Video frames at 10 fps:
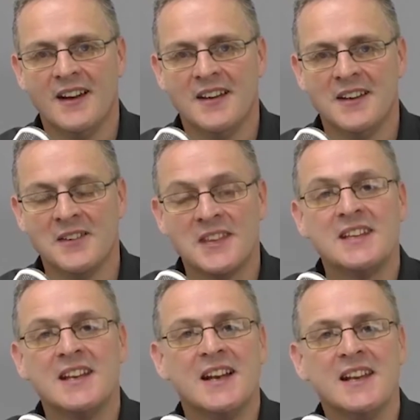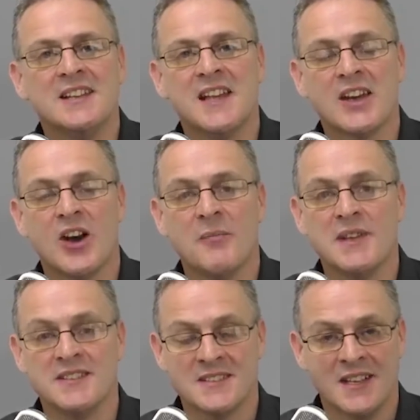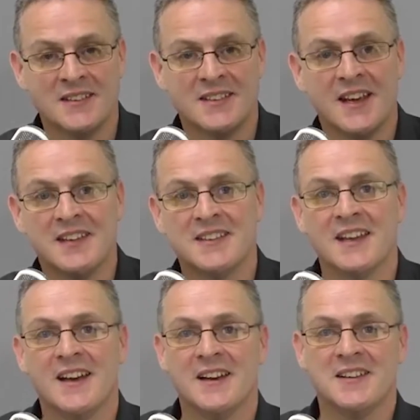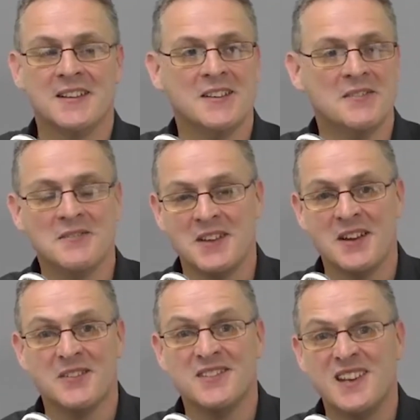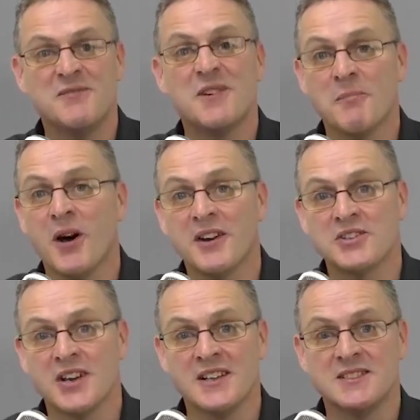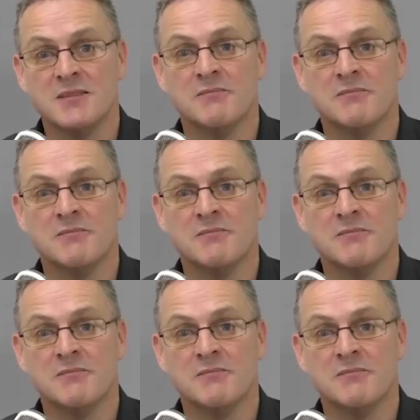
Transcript: they deleted their comments and even apologized